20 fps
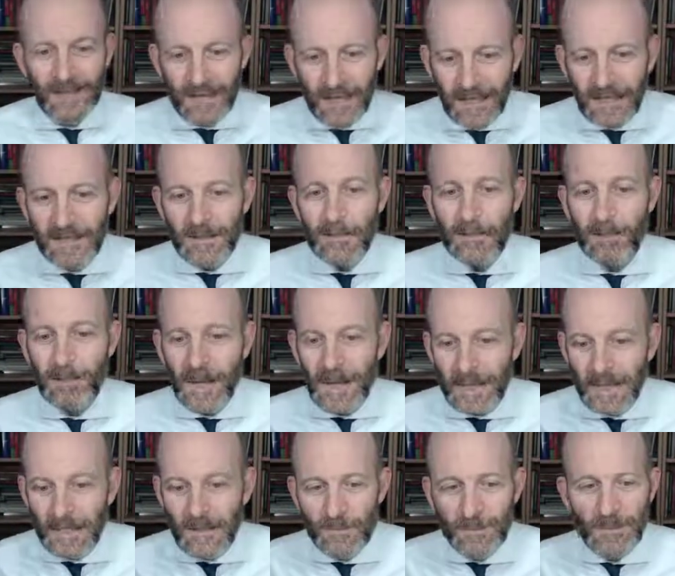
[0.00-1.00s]
that the
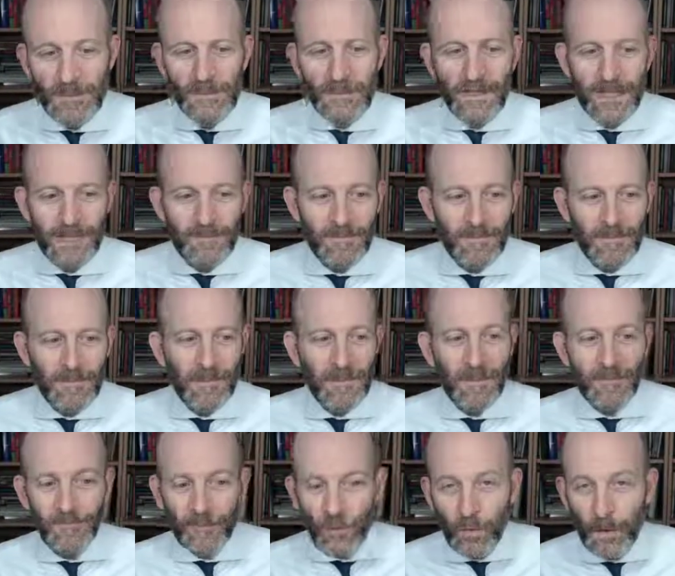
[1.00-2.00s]
management statement
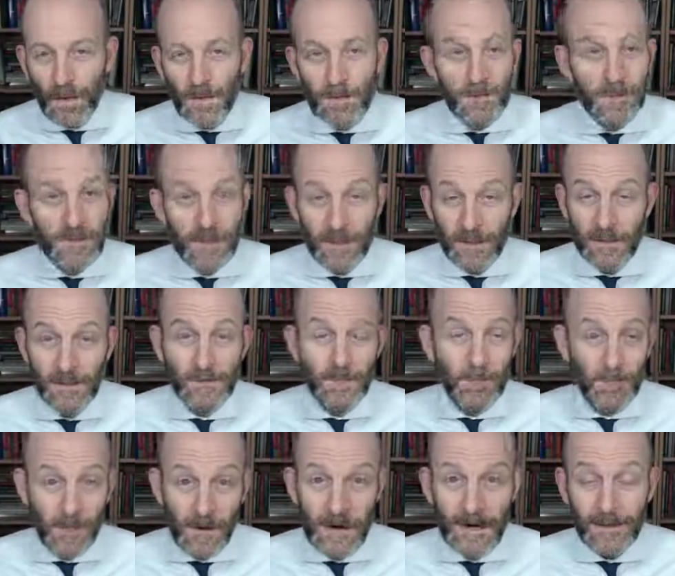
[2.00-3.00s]
of 20% is a
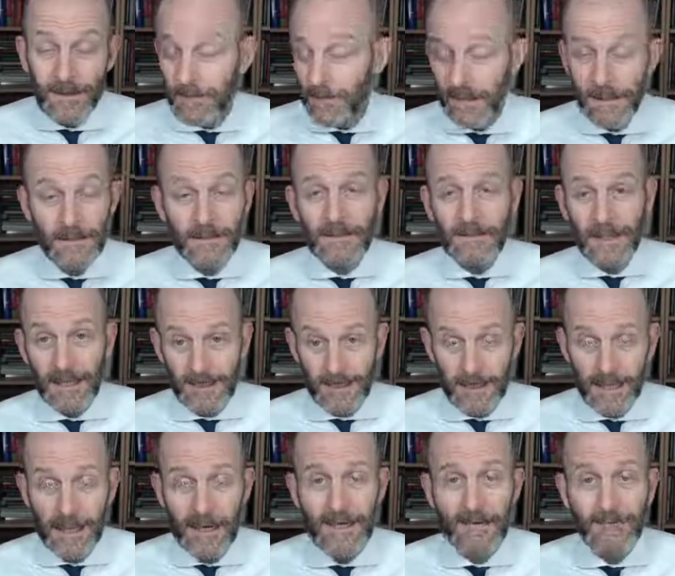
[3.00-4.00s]
fact. They
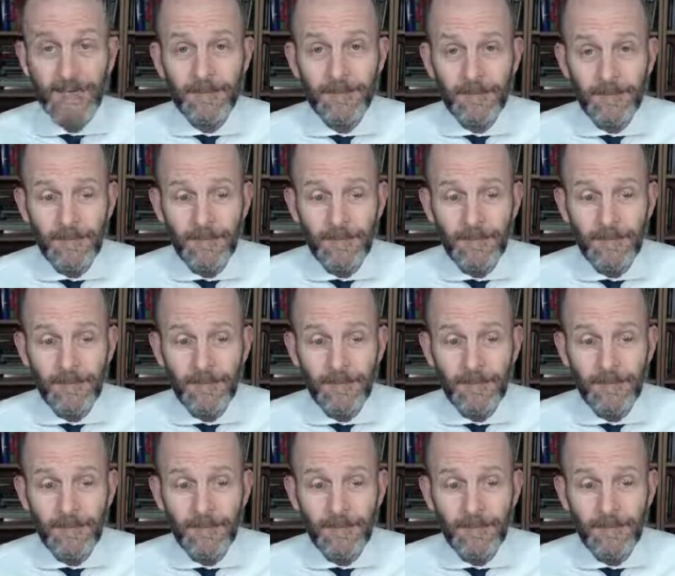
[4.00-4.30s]
said that.